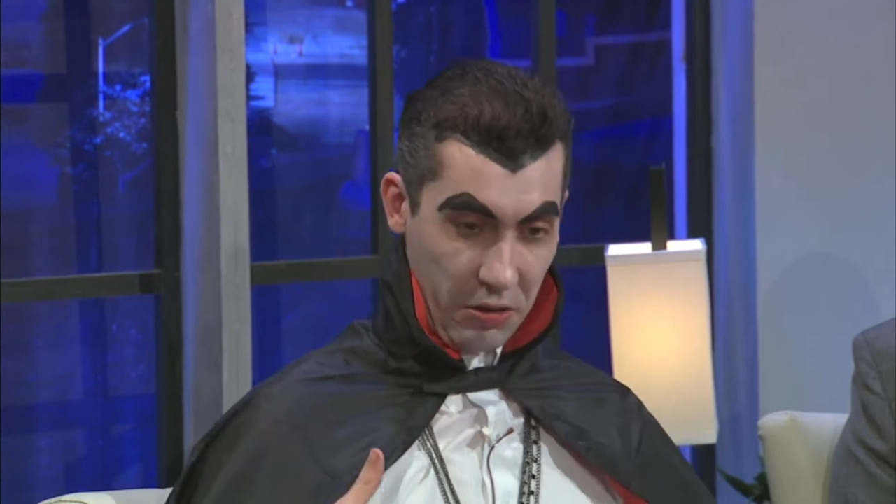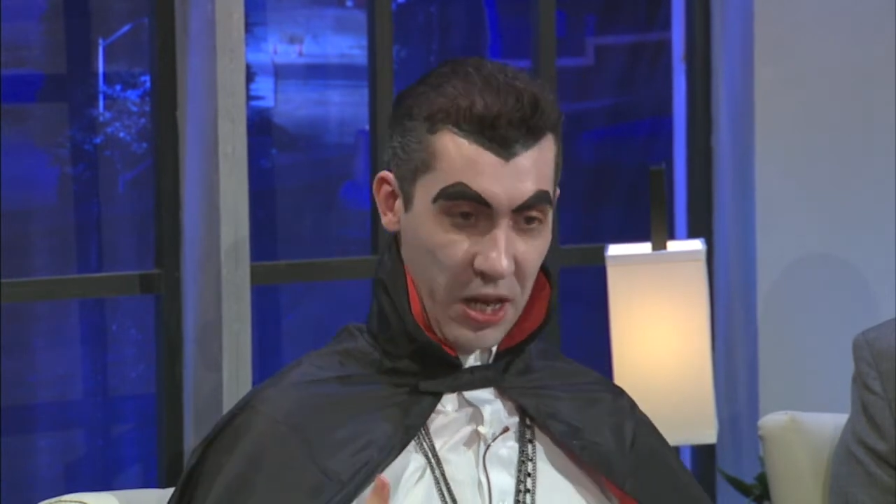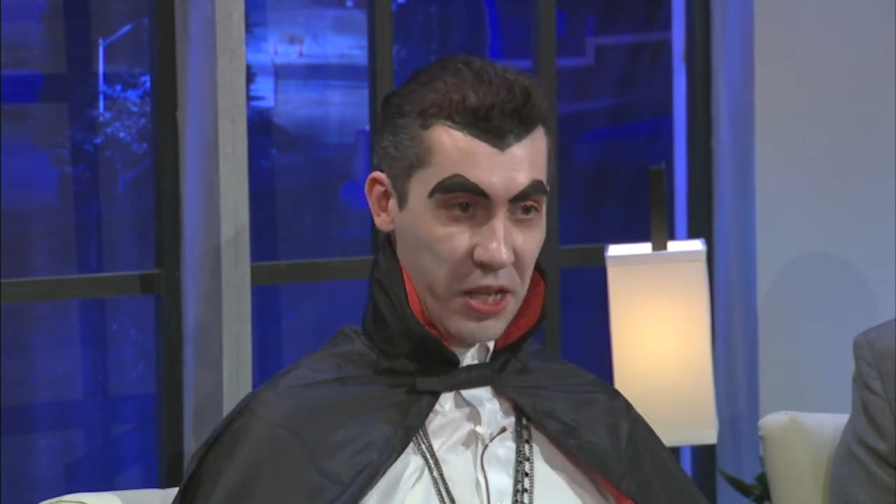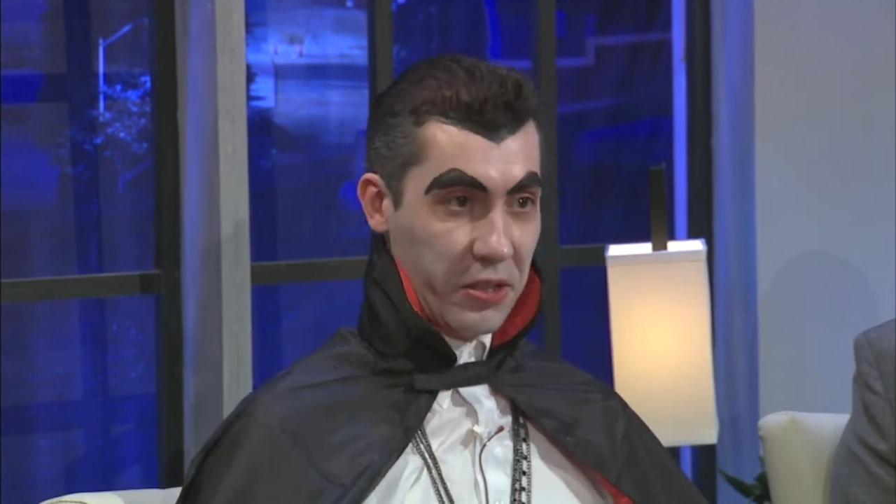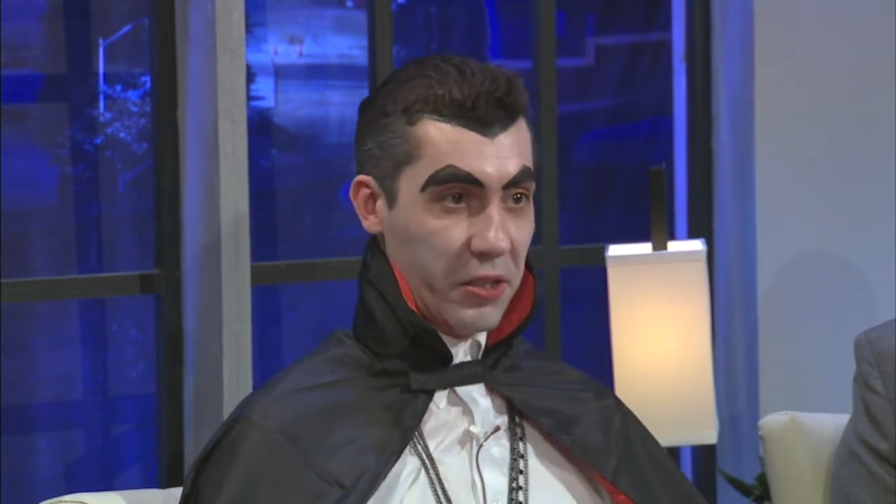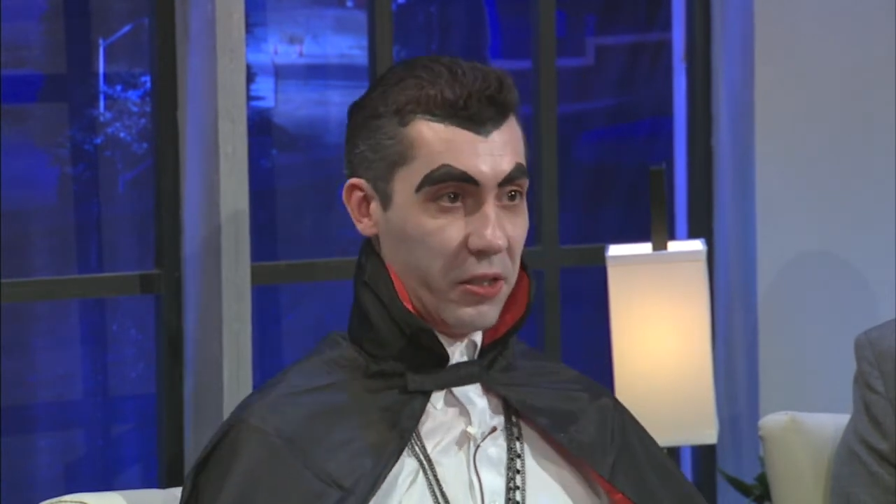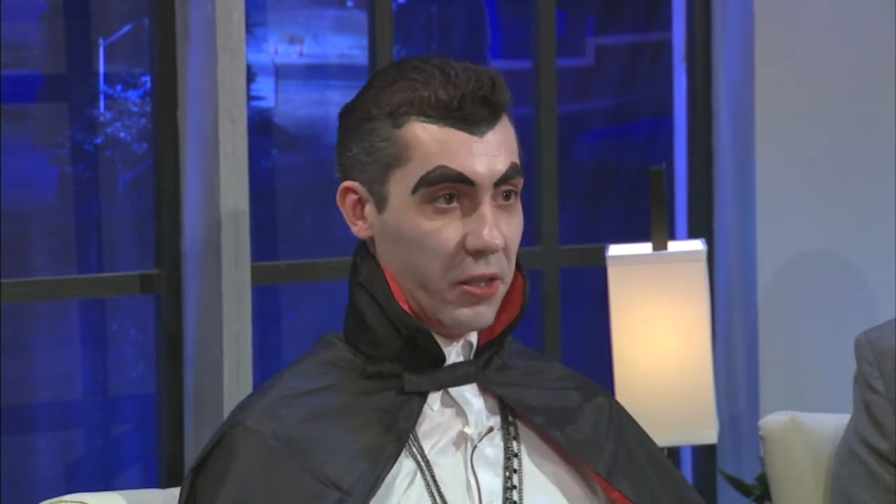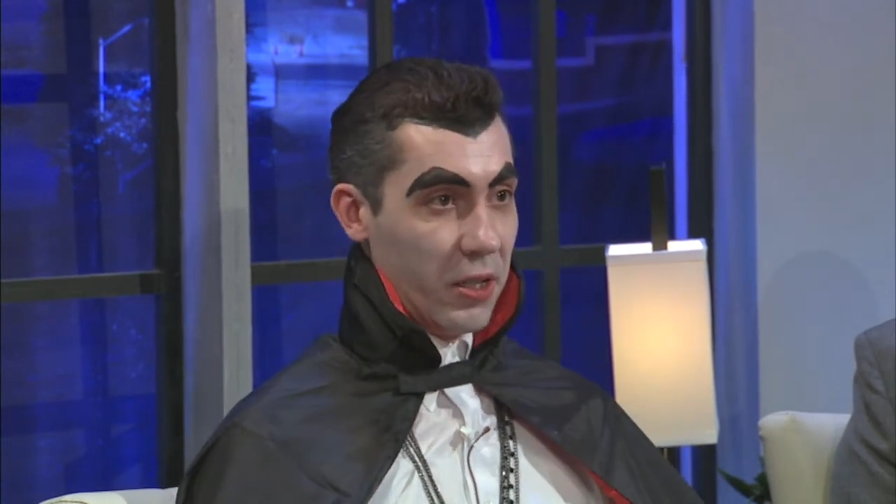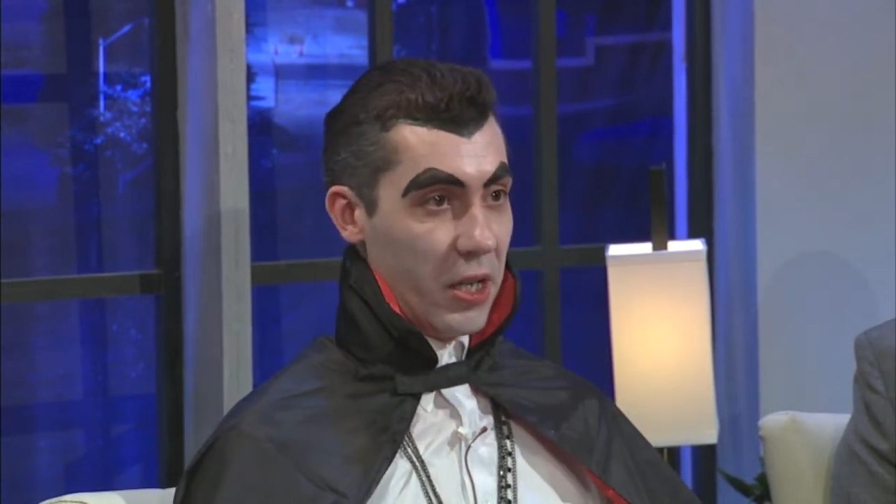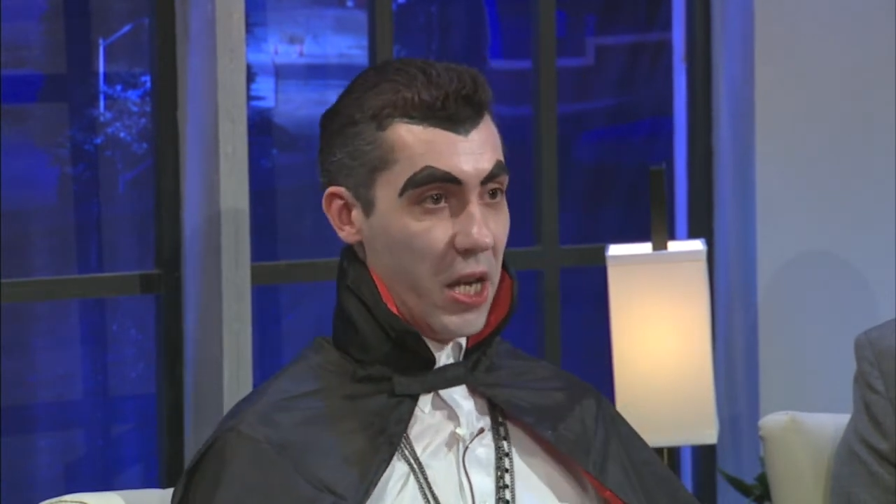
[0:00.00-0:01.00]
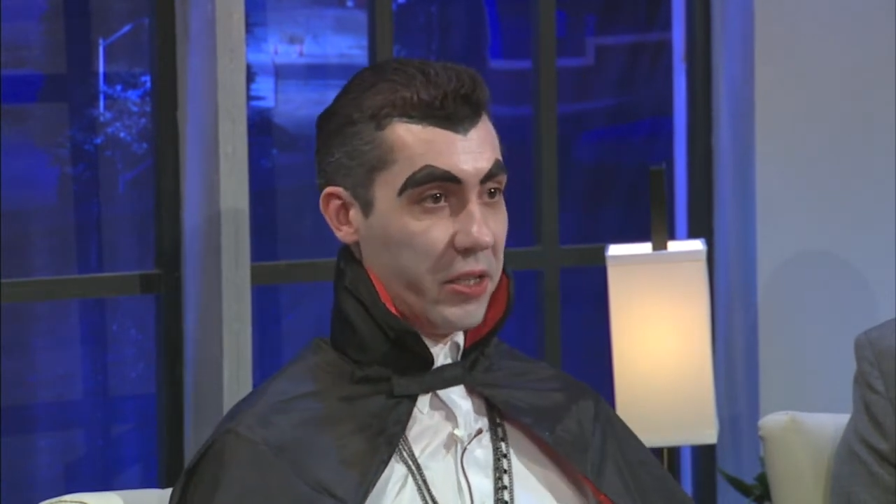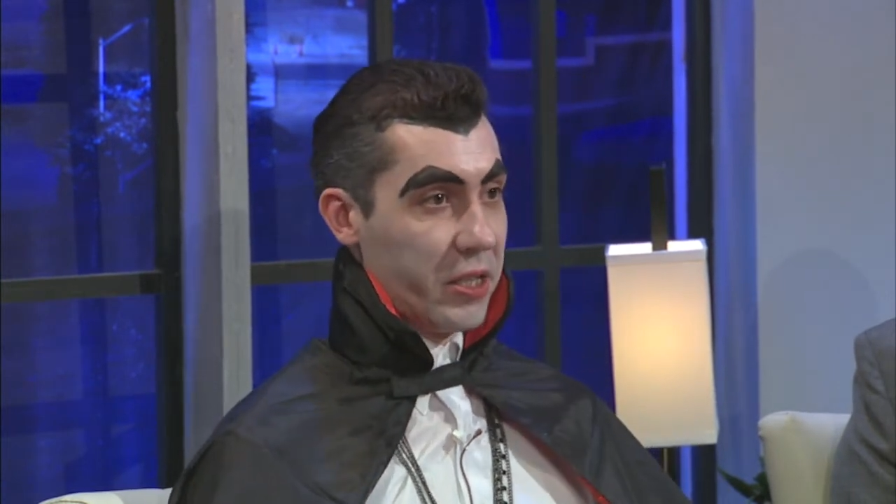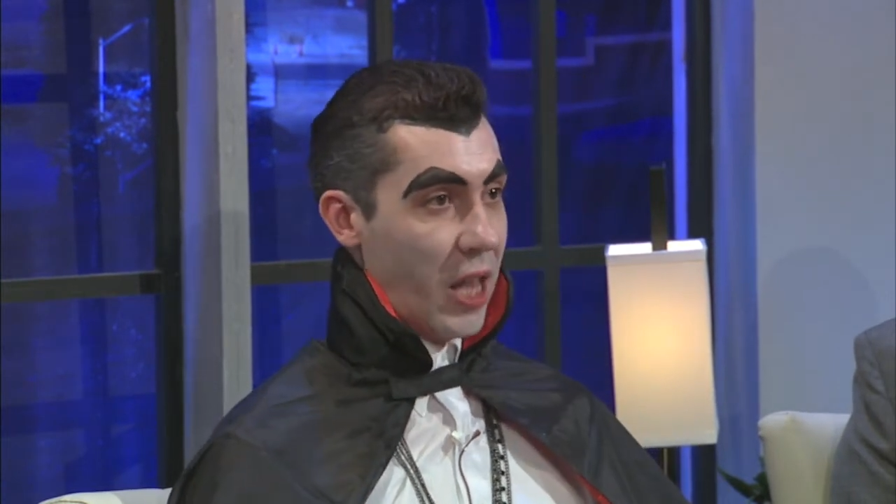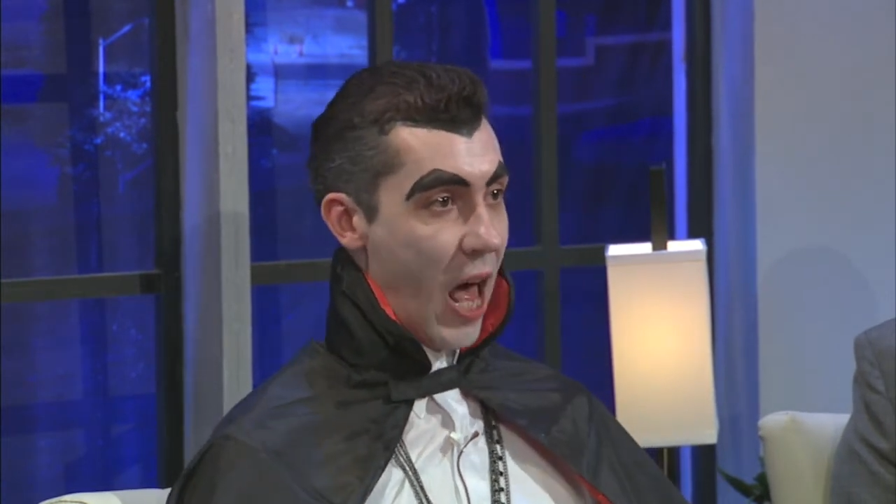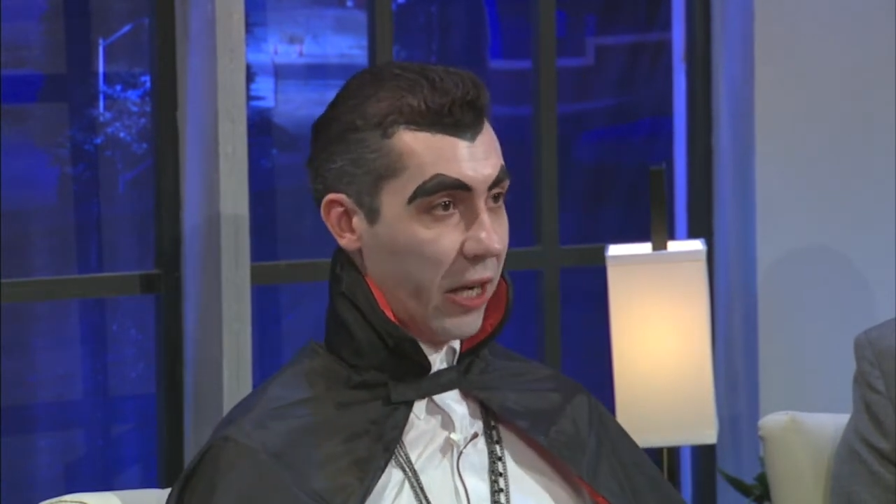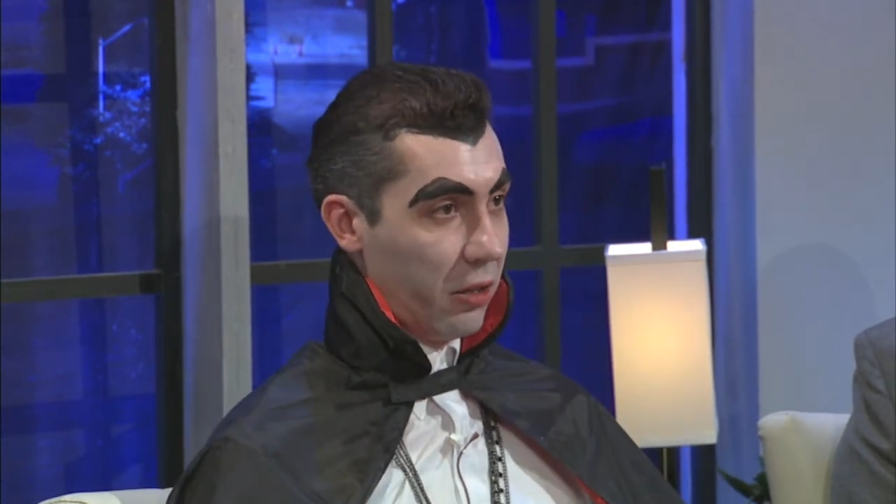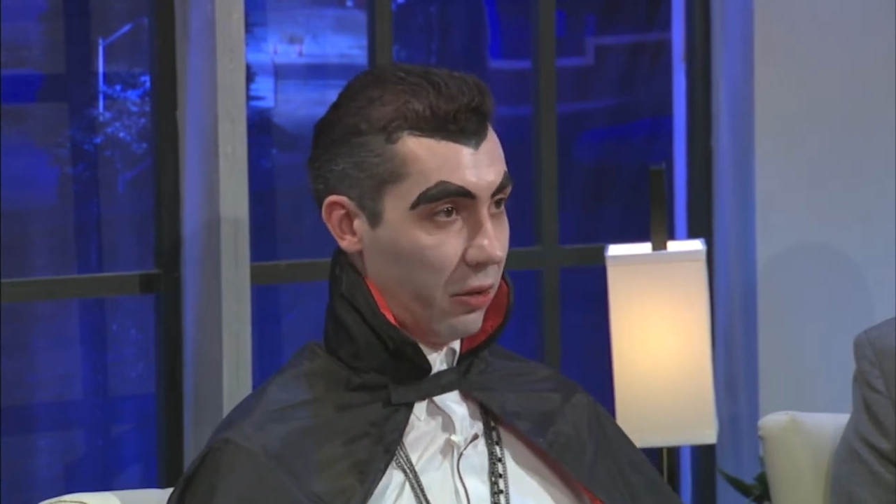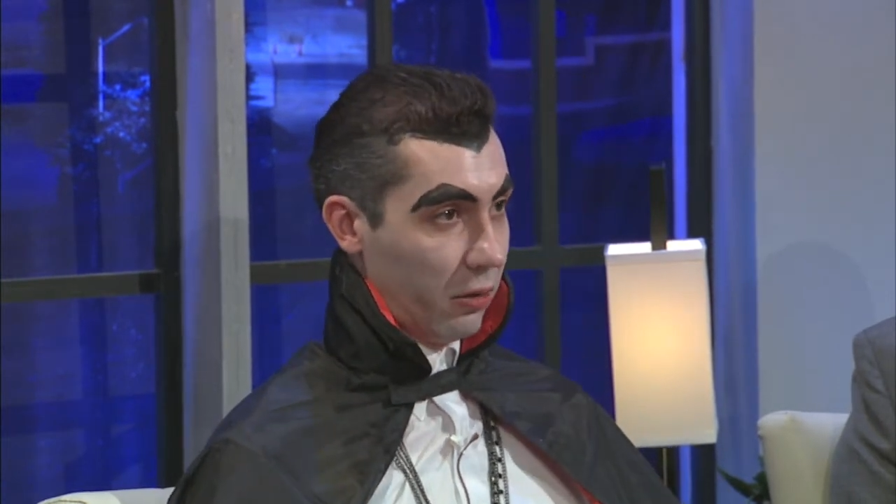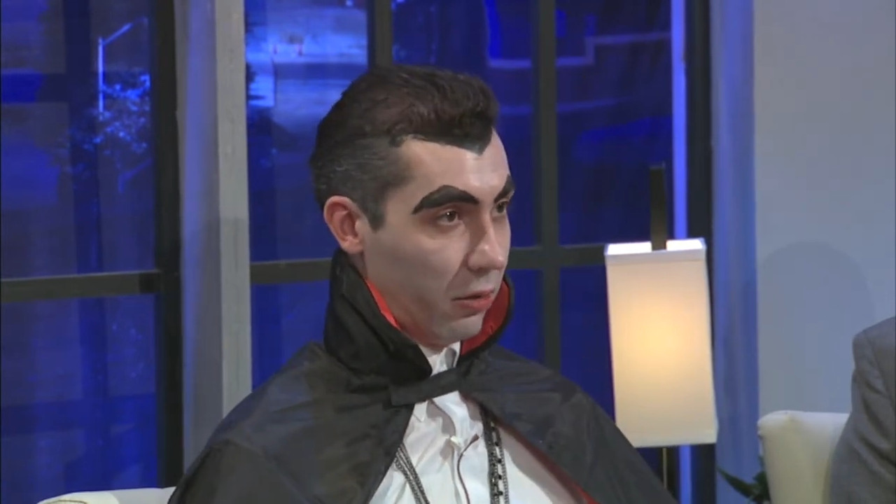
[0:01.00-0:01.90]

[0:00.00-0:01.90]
This is style.